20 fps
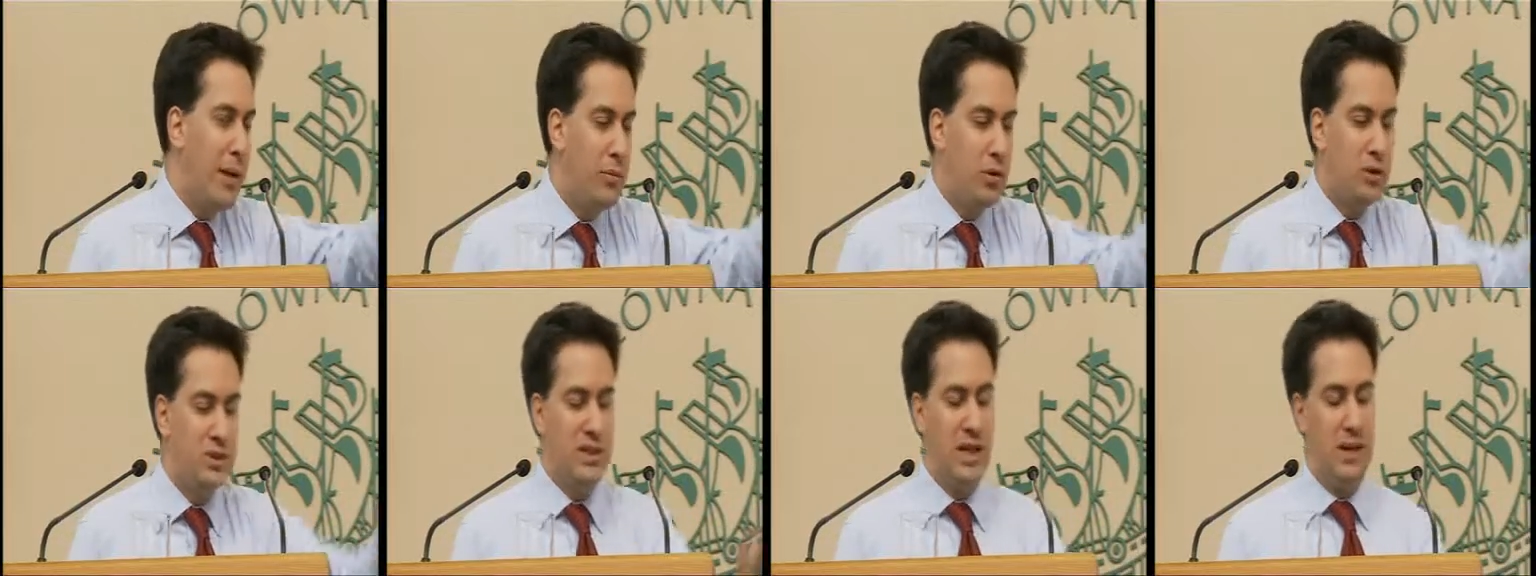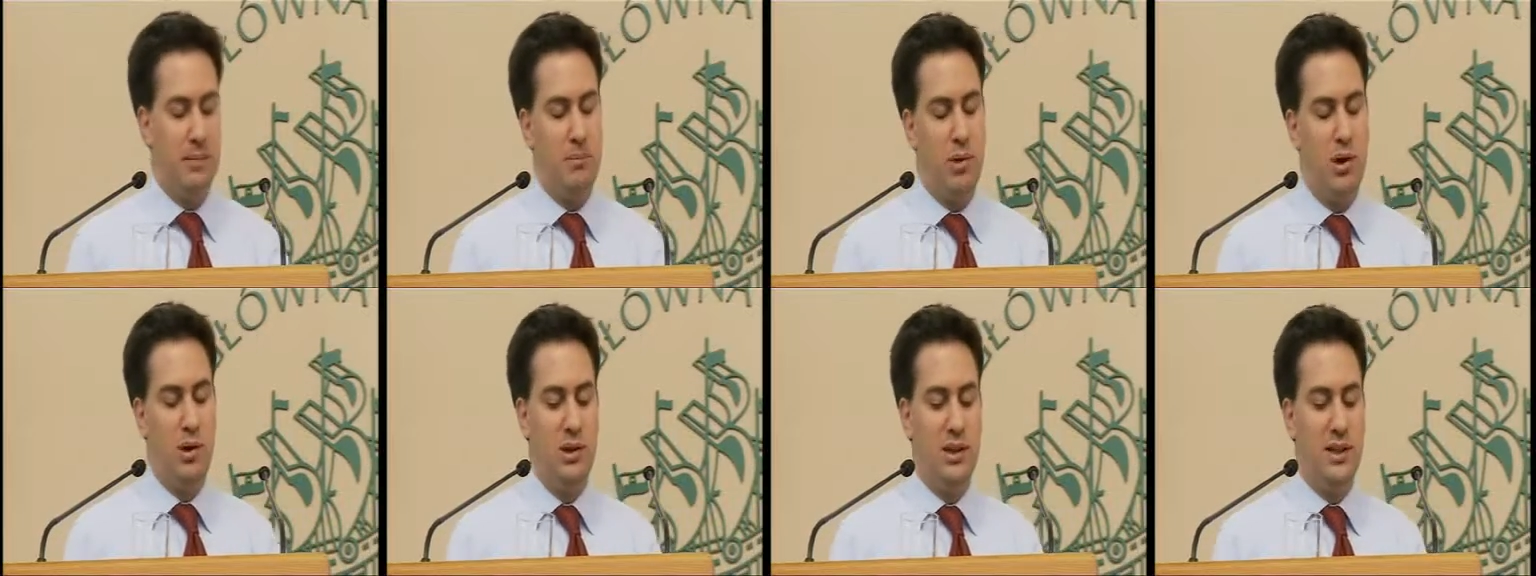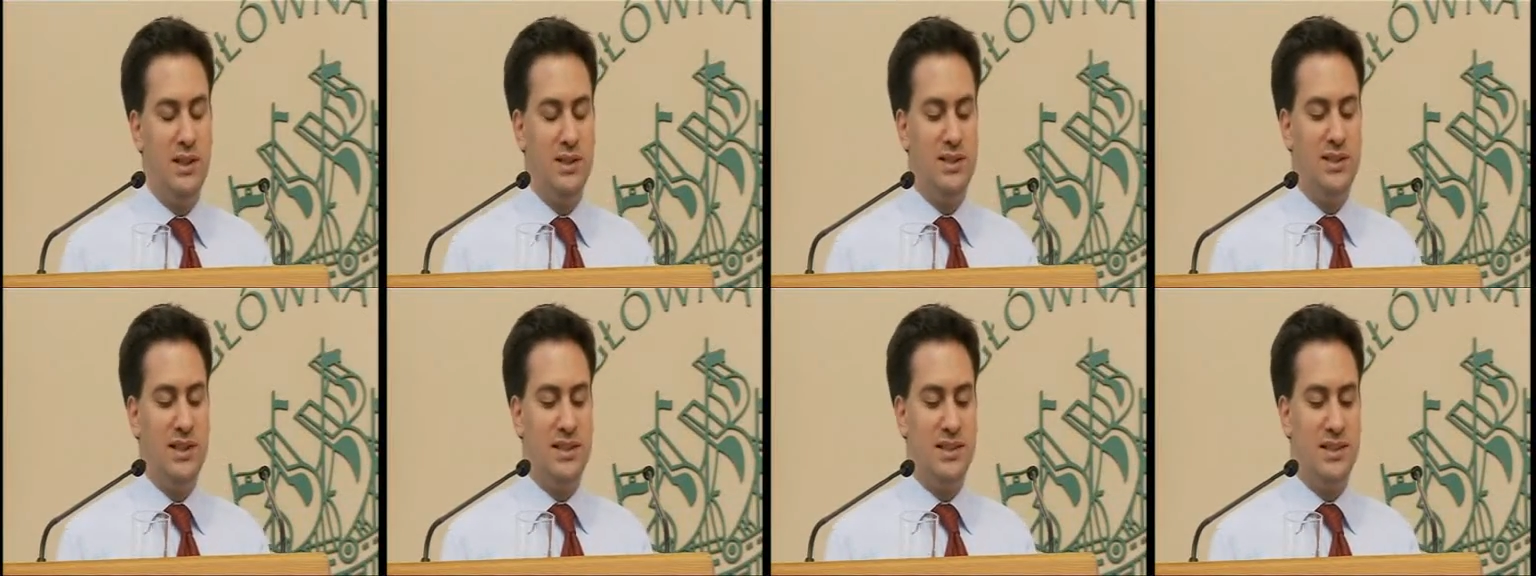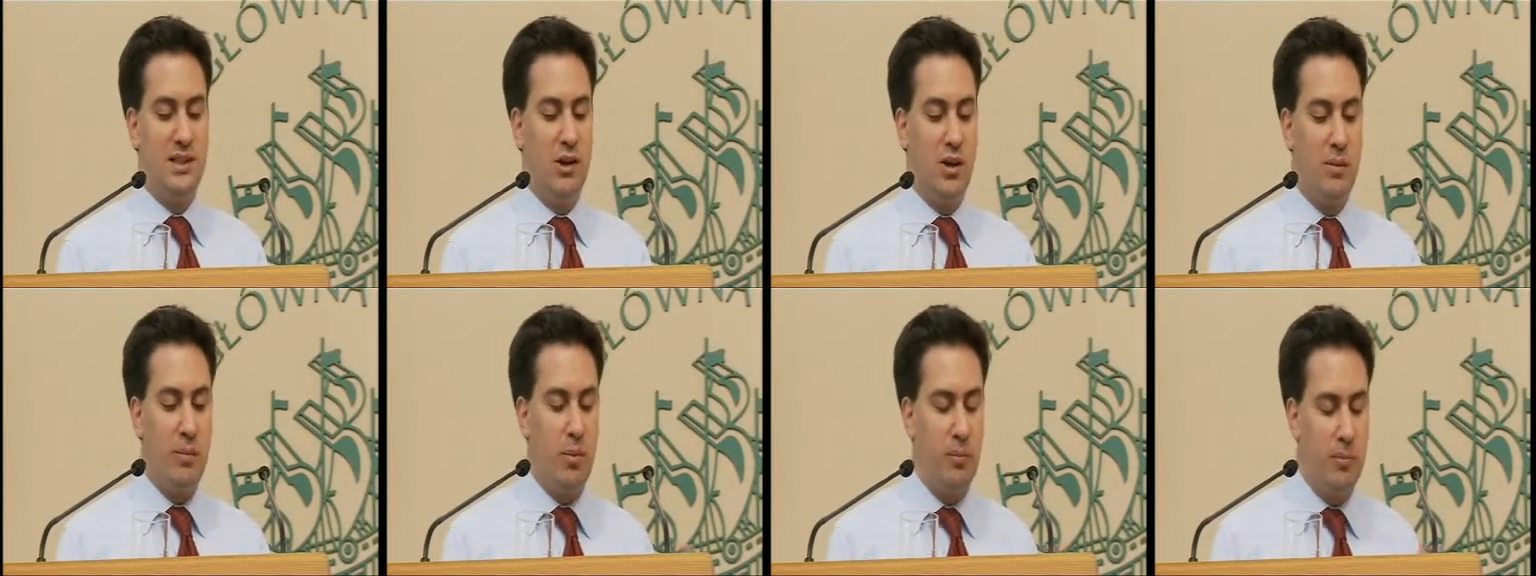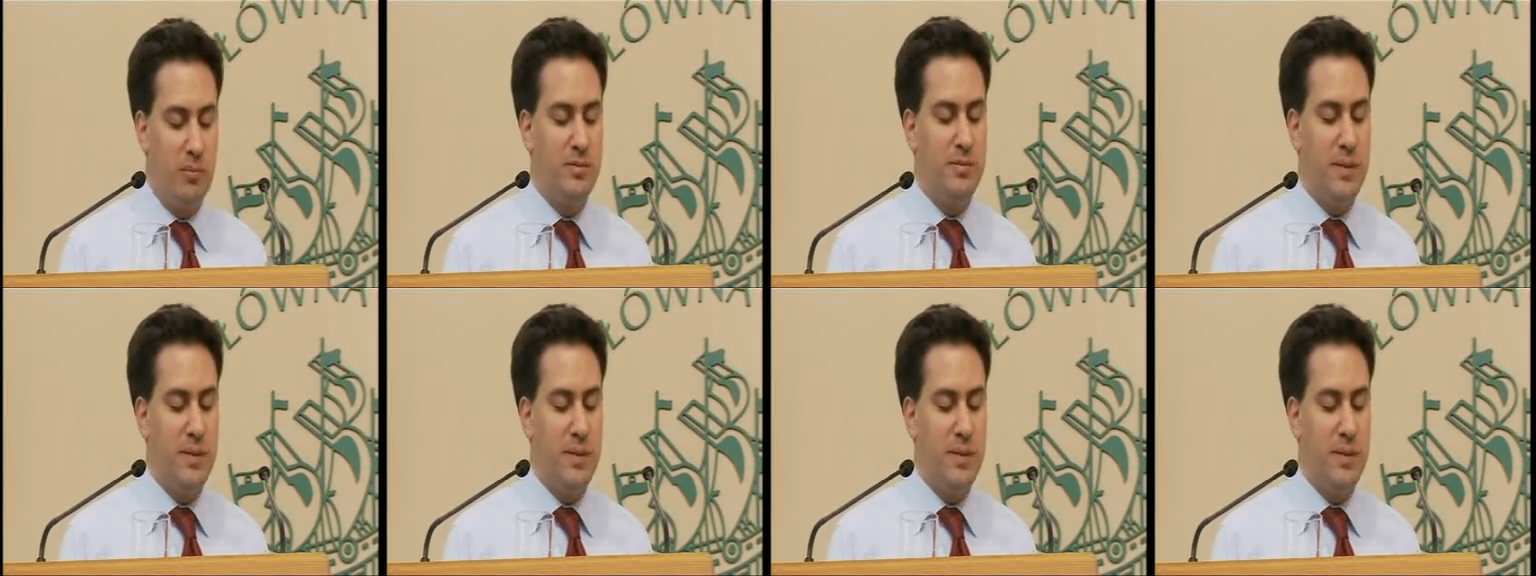I'm not saying Poland is necessarily the problem.